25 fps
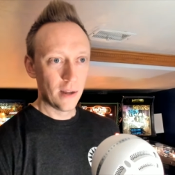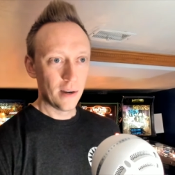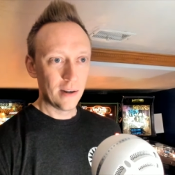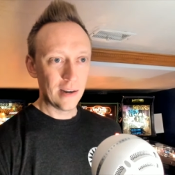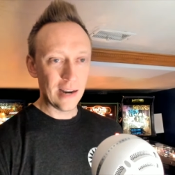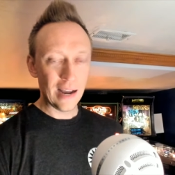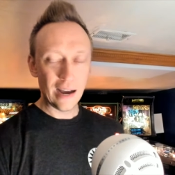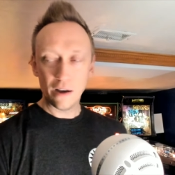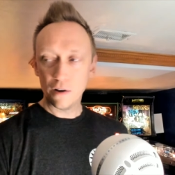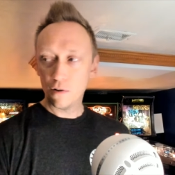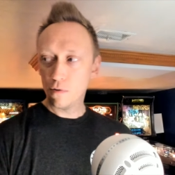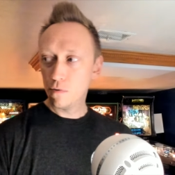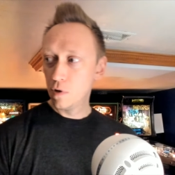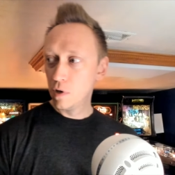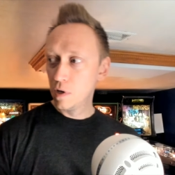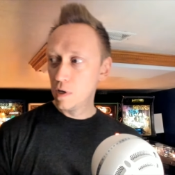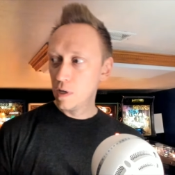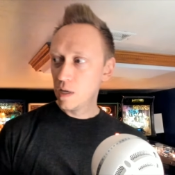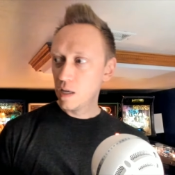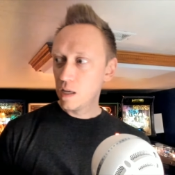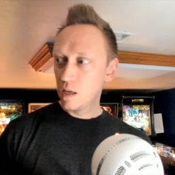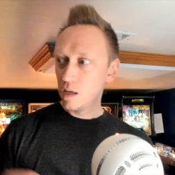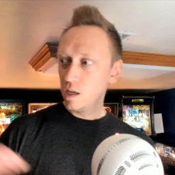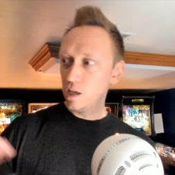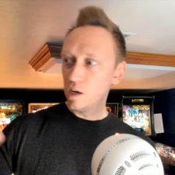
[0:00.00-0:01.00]
Now,
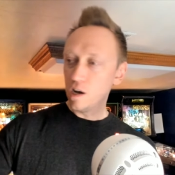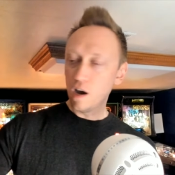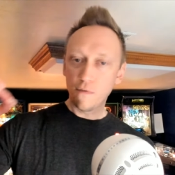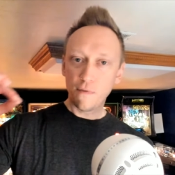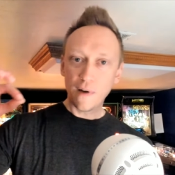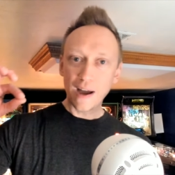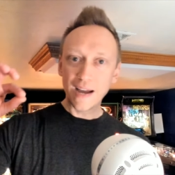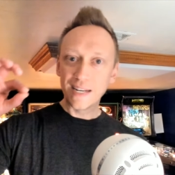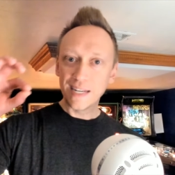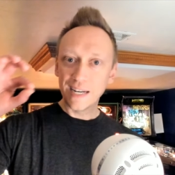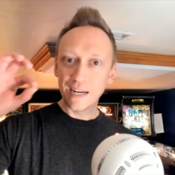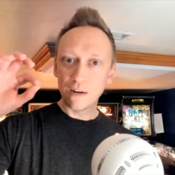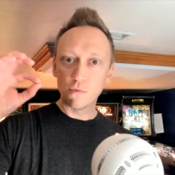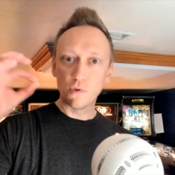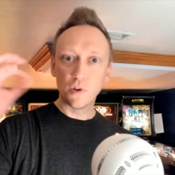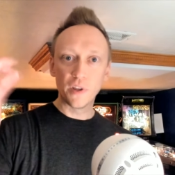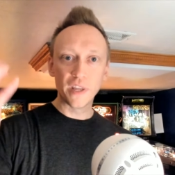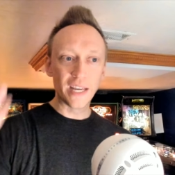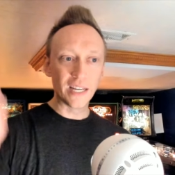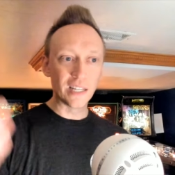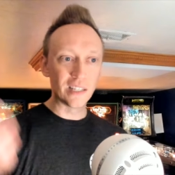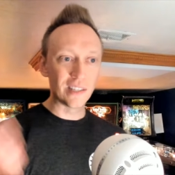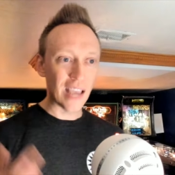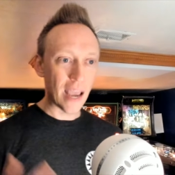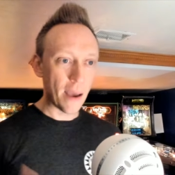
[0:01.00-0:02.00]
you know, if I didn't
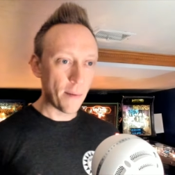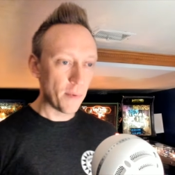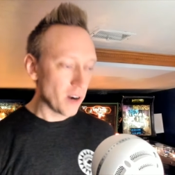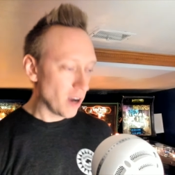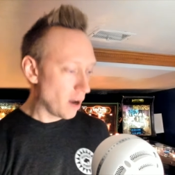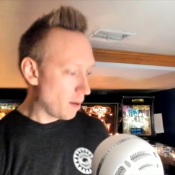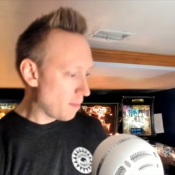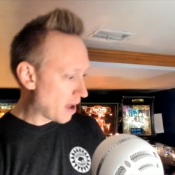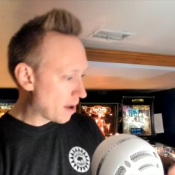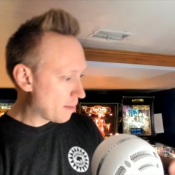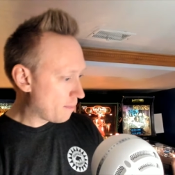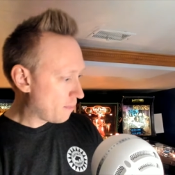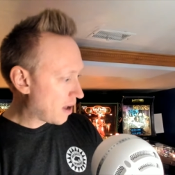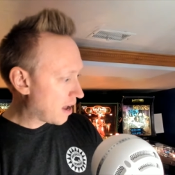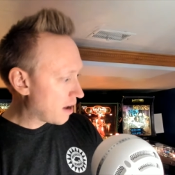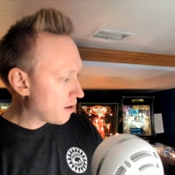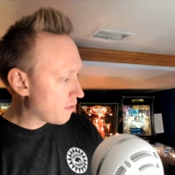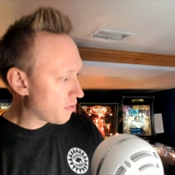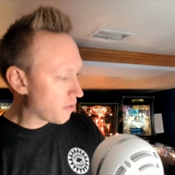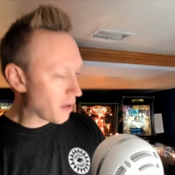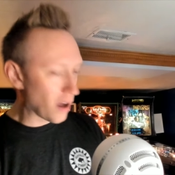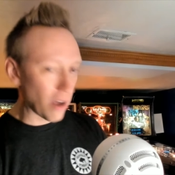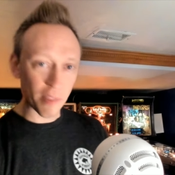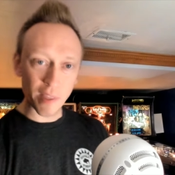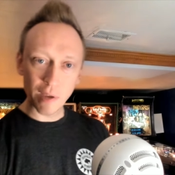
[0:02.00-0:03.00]
really examine them, I probably
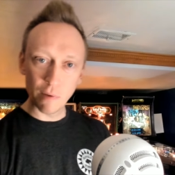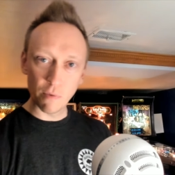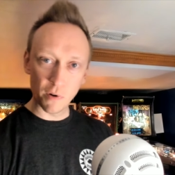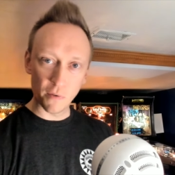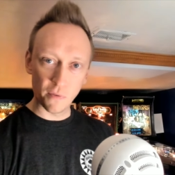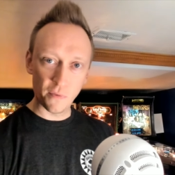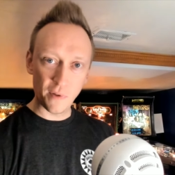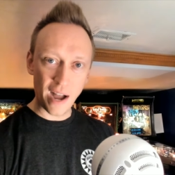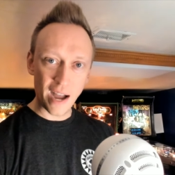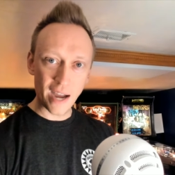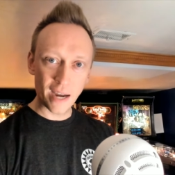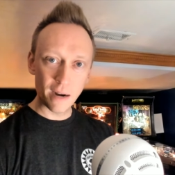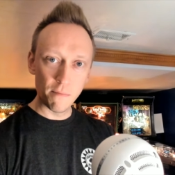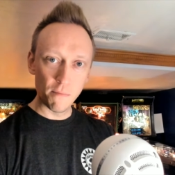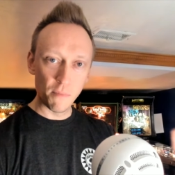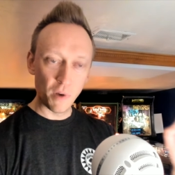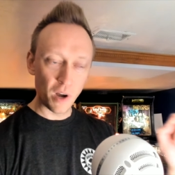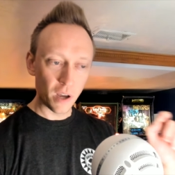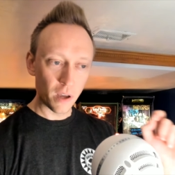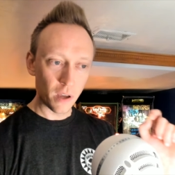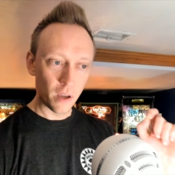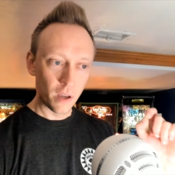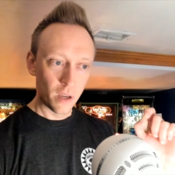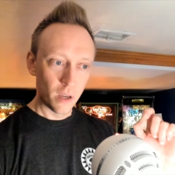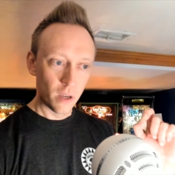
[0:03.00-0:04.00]
thought they were fine, but